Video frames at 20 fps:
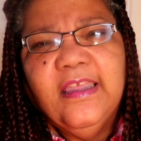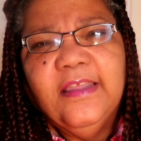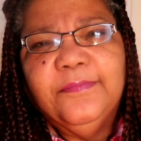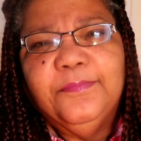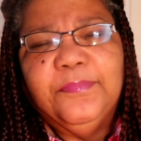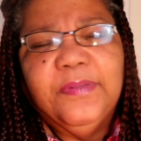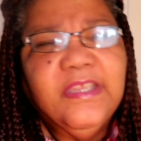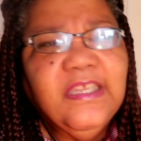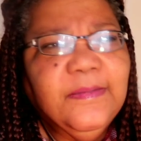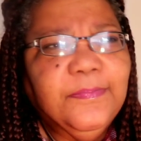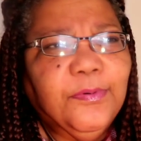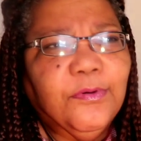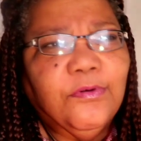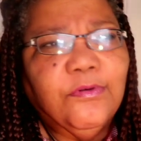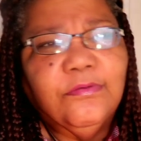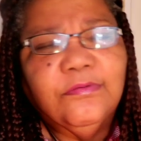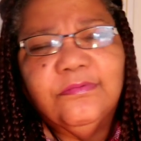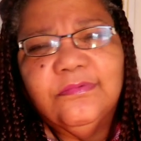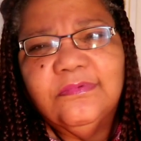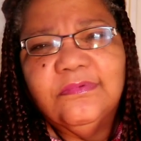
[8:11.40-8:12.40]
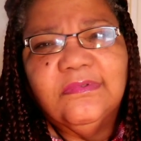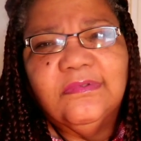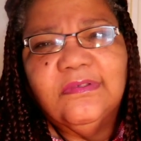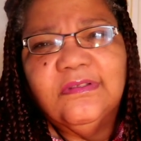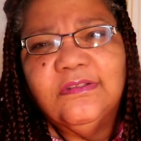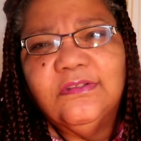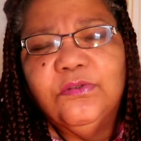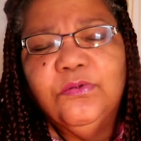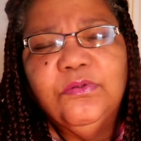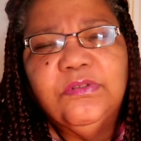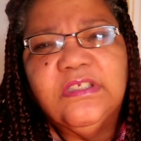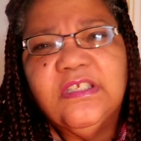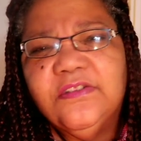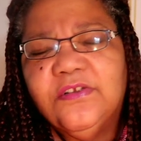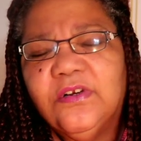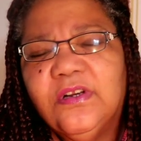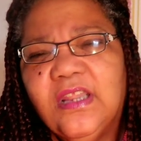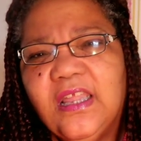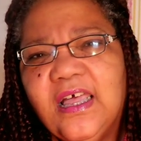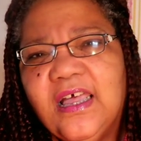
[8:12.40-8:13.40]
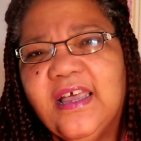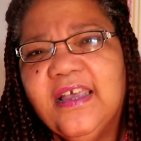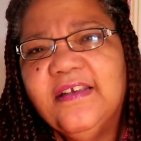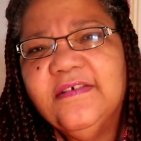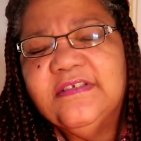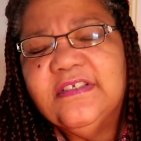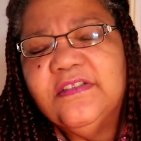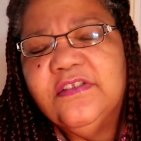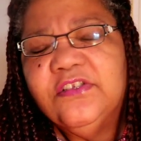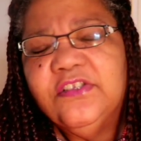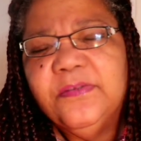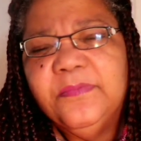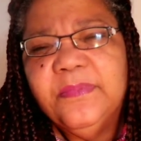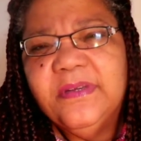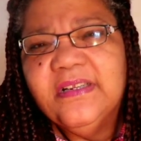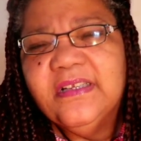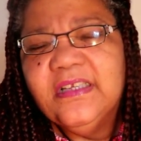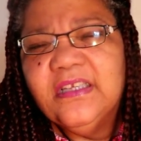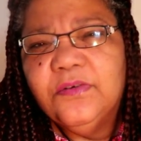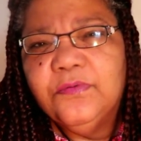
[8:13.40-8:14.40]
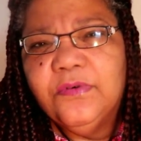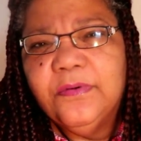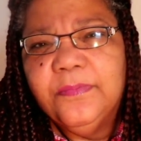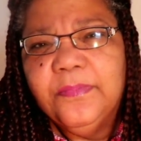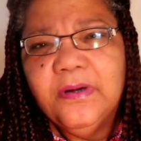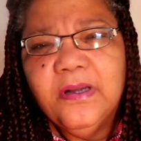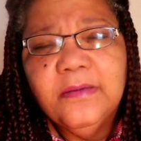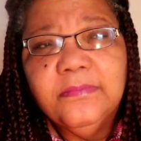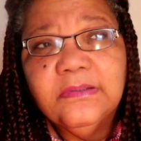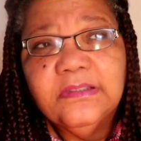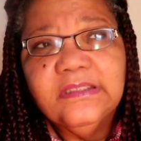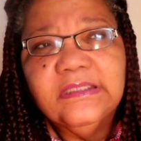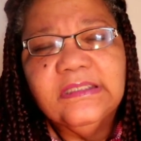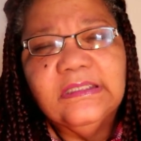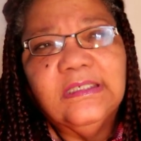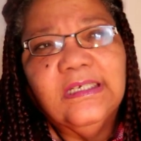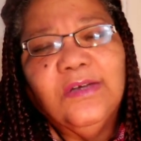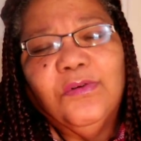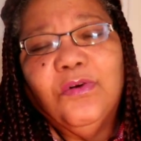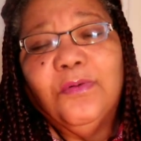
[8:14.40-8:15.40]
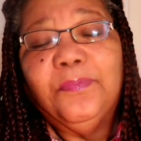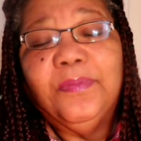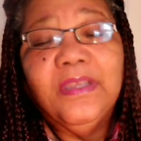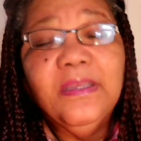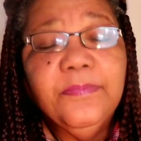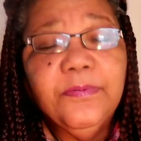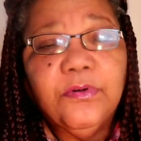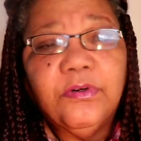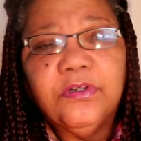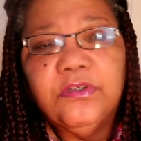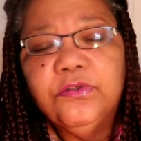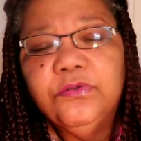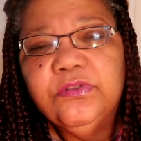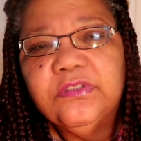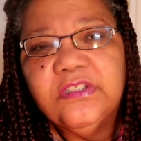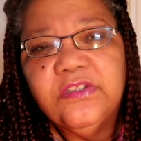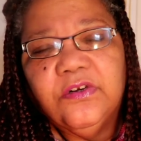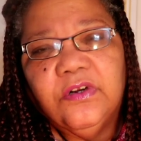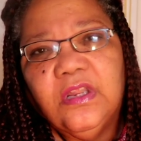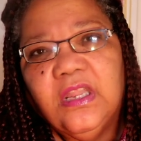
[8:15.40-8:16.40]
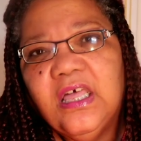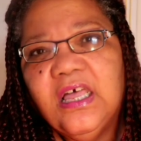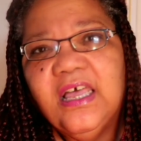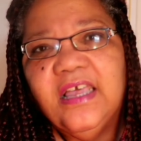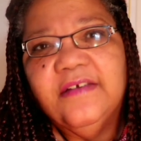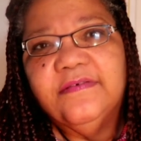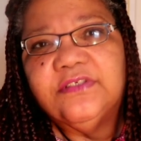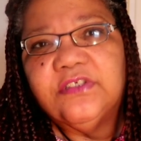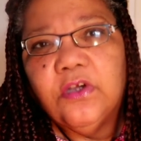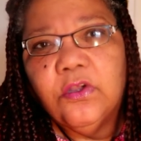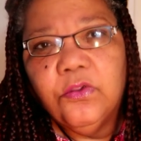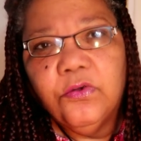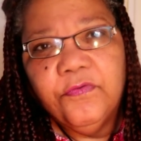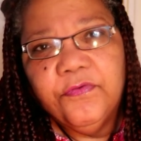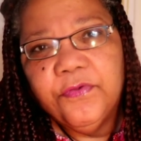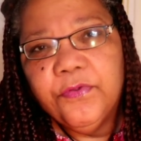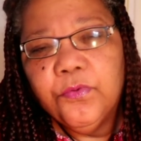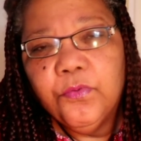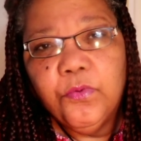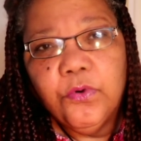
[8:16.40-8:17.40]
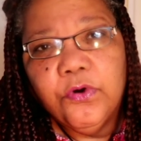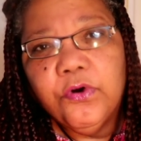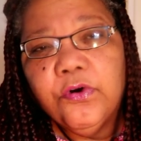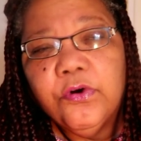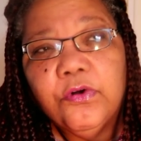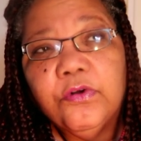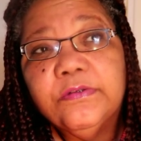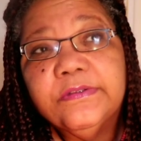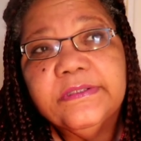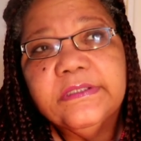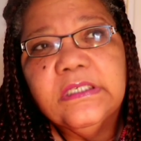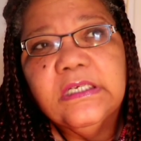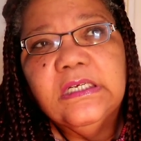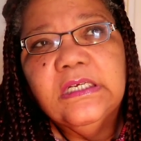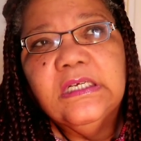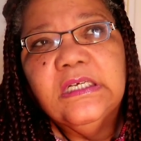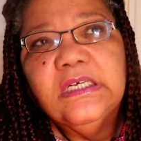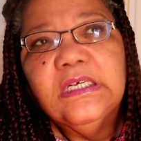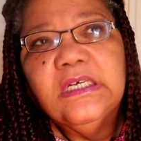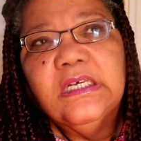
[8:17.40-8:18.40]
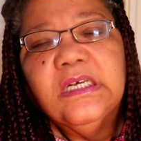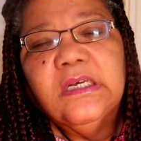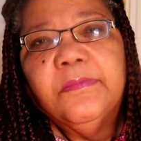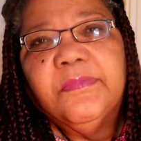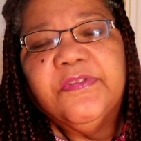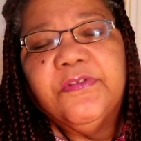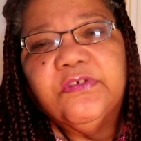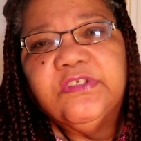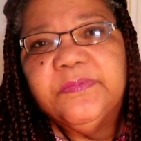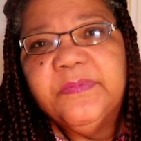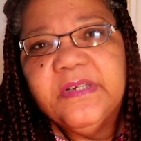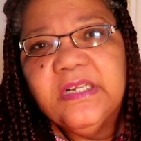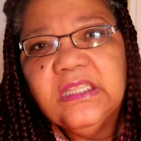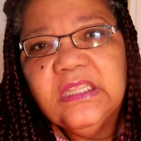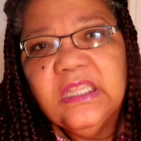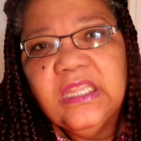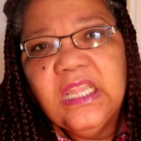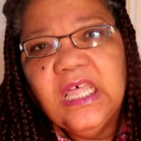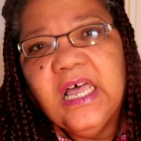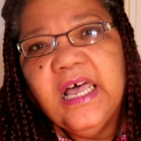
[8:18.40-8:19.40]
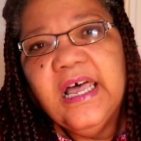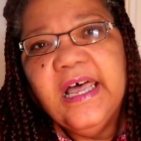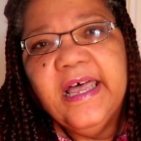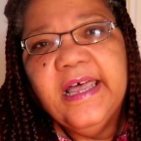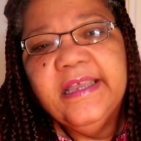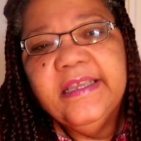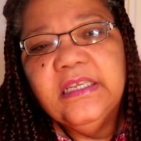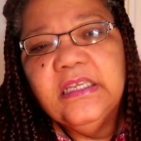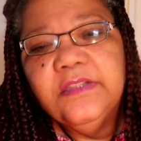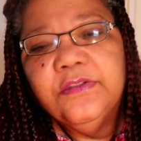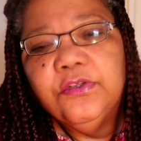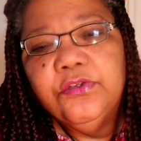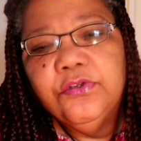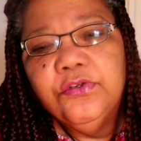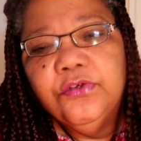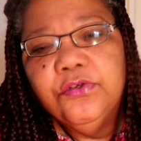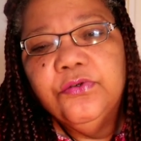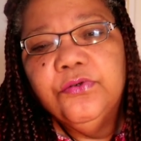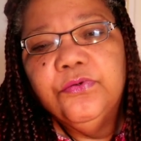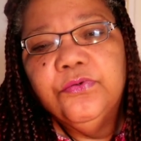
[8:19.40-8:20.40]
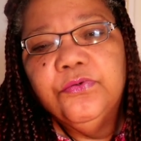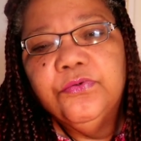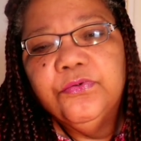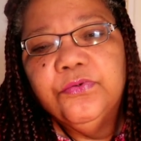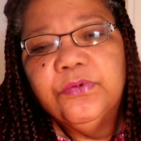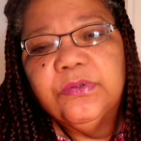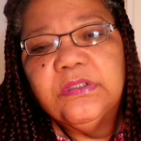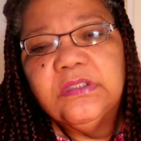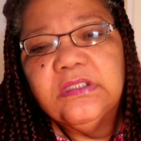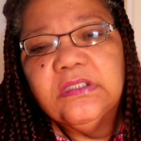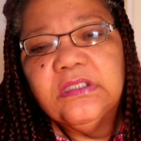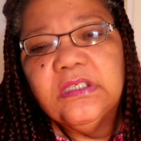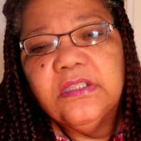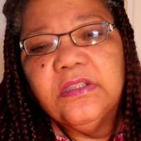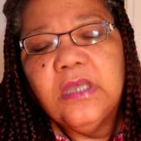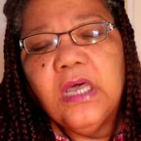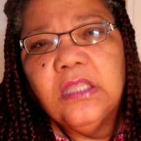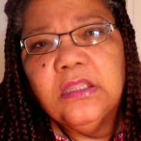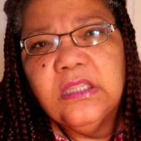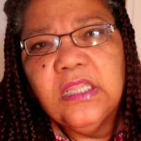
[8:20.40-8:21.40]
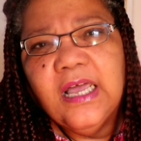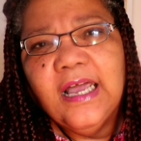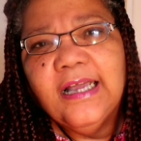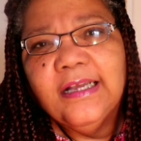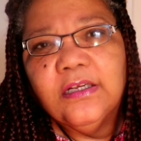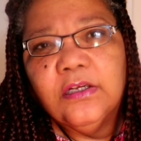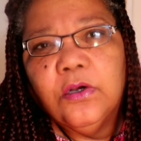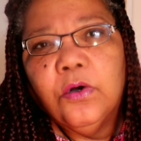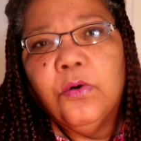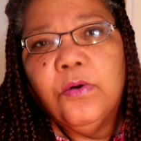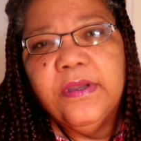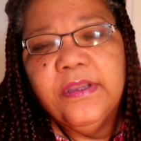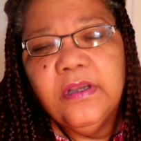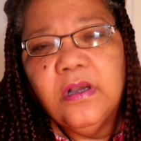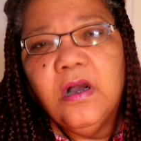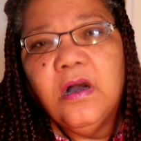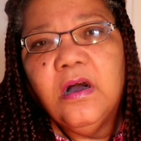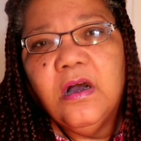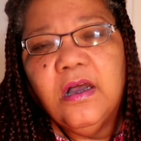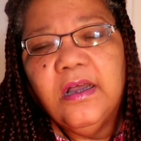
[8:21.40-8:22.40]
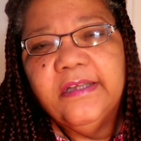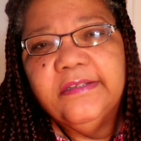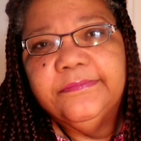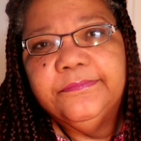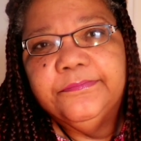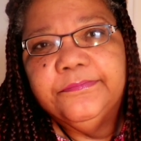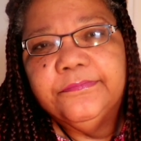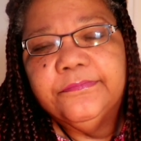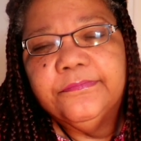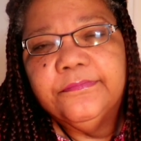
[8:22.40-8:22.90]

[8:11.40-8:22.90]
and people losing their lives in the Dominican Republic. Well, people are losing their lives all over the world. But there's been a lot in the news, a lot going on.